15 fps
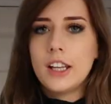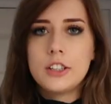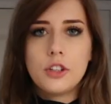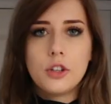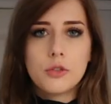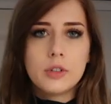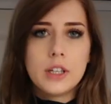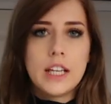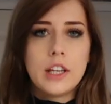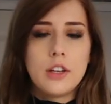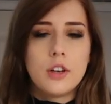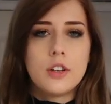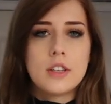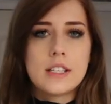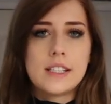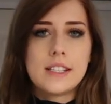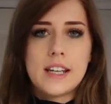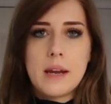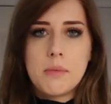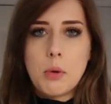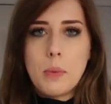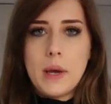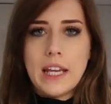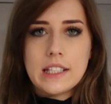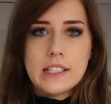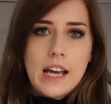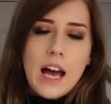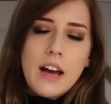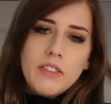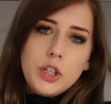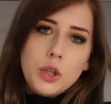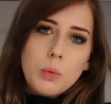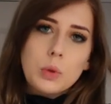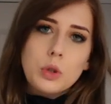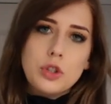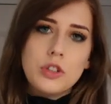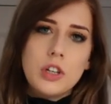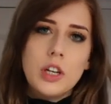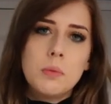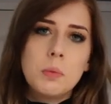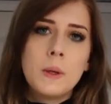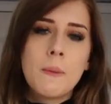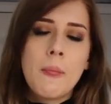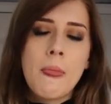It's a really good staple piece to have in your wardrobe.